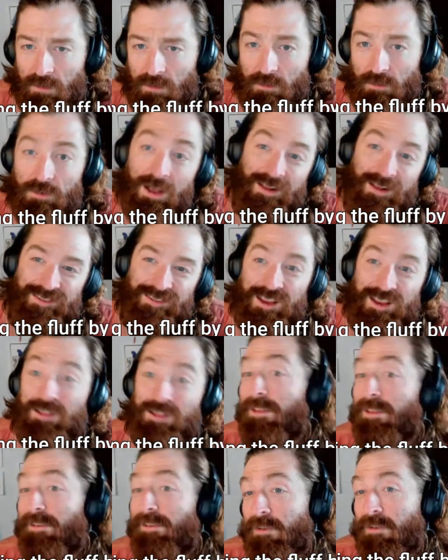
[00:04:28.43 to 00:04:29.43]
You're not saying
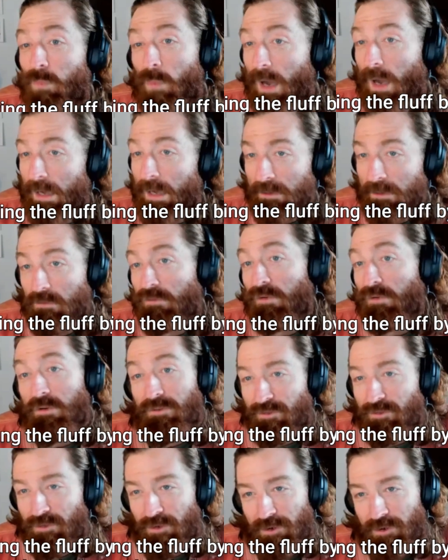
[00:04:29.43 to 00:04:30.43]
this is why you should
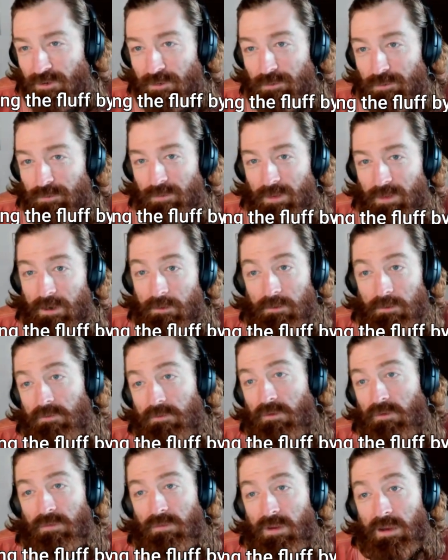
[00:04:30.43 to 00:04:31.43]
start a newsletter. You're
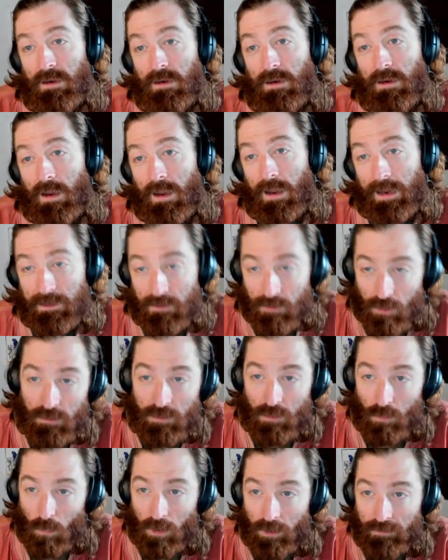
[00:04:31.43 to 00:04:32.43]
just saying, I know
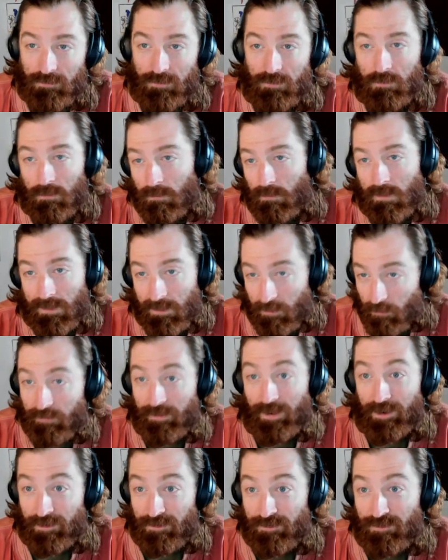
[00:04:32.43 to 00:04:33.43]
you want to, here's
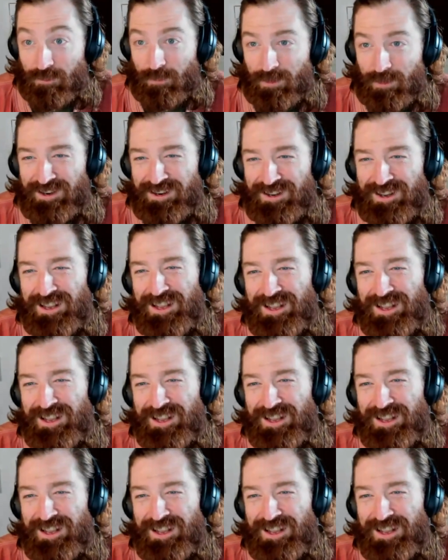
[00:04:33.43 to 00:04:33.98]
how to do it.